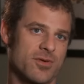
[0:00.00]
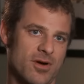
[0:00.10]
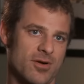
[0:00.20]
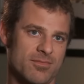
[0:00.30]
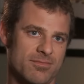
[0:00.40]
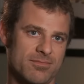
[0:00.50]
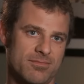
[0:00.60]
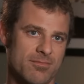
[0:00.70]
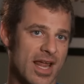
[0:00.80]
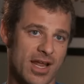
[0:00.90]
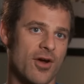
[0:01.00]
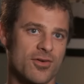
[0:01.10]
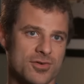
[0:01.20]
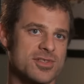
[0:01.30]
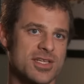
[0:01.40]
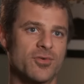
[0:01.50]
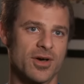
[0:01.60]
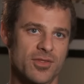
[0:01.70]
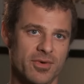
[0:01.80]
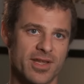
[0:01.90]
what our main characters deal
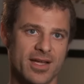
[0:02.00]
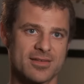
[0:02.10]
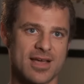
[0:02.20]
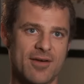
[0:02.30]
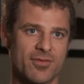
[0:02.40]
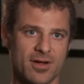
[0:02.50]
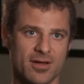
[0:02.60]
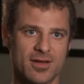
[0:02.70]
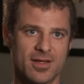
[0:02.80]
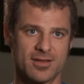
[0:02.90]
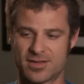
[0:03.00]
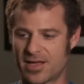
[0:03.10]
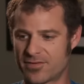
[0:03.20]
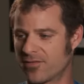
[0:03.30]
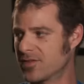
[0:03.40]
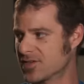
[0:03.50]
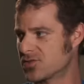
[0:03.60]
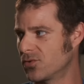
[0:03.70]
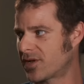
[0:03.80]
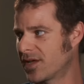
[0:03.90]
with when they get to Africa, that they've given this
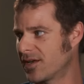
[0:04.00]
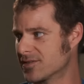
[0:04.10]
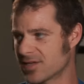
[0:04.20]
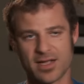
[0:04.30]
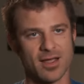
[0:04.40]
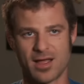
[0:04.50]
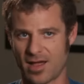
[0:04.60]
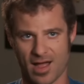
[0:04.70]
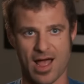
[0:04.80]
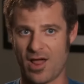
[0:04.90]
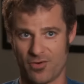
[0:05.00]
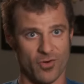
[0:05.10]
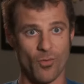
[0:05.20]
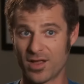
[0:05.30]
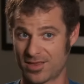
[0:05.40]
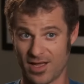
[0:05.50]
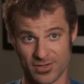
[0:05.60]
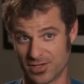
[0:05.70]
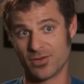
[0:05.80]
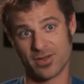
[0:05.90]
toolkit, and it's I don't know what the
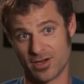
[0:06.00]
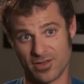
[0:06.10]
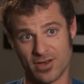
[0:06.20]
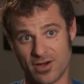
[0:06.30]
hell to do here,